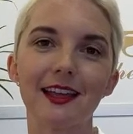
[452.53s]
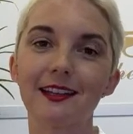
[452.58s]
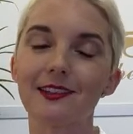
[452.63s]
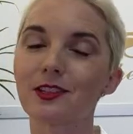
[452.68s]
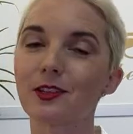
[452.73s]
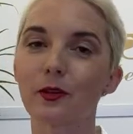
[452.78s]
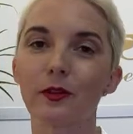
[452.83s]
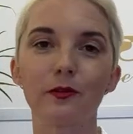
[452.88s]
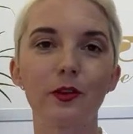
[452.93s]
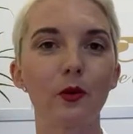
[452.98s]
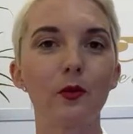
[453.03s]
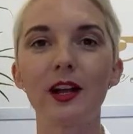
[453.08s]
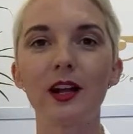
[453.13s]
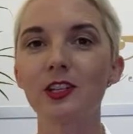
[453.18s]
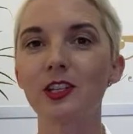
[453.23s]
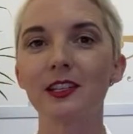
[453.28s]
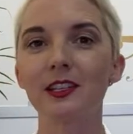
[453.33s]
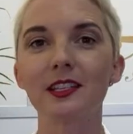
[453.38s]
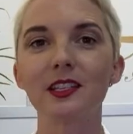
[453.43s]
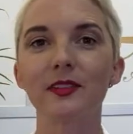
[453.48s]
so if you're
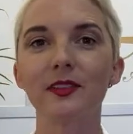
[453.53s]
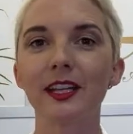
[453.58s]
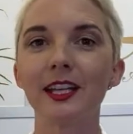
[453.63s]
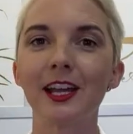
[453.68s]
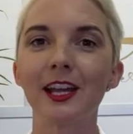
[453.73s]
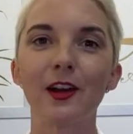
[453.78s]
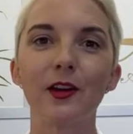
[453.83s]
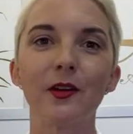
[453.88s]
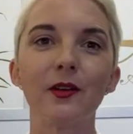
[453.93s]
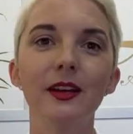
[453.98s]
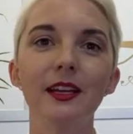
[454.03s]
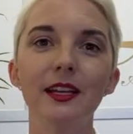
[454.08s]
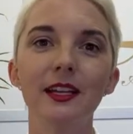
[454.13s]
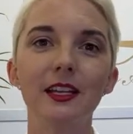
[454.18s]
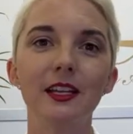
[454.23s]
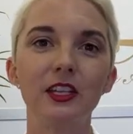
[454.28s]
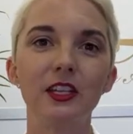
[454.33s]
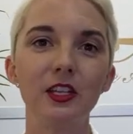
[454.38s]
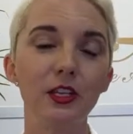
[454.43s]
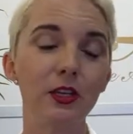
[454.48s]
watching this video,
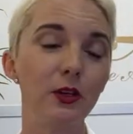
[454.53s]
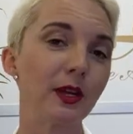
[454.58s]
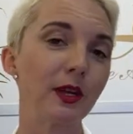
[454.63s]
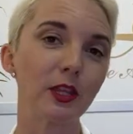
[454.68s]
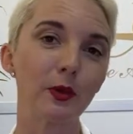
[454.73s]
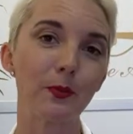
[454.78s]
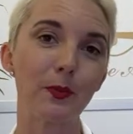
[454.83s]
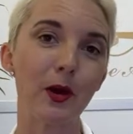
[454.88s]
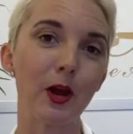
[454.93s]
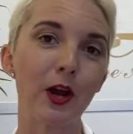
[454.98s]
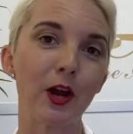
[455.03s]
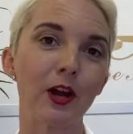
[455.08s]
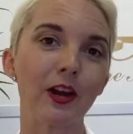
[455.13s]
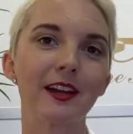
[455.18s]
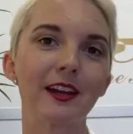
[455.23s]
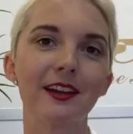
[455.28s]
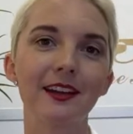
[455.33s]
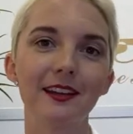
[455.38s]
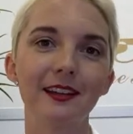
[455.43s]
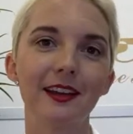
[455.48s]
you get the perk
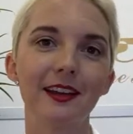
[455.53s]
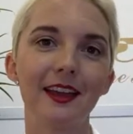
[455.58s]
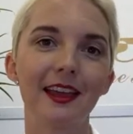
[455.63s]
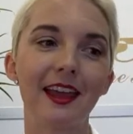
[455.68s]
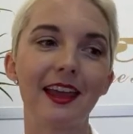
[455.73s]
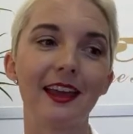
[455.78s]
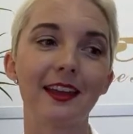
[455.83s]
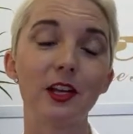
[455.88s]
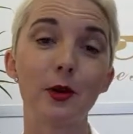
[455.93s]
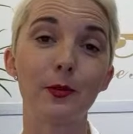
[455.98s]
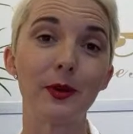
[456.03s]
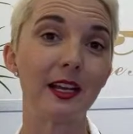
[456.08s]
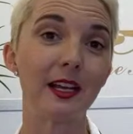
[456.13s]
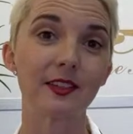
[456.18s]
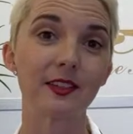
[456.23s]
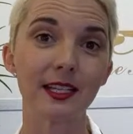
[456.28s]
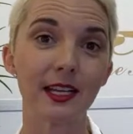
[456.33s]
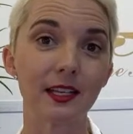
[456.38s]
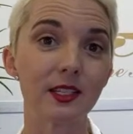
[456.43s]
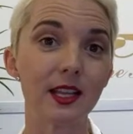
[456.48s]
and nobody
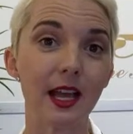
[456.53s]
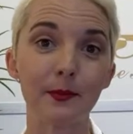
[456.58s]
else does.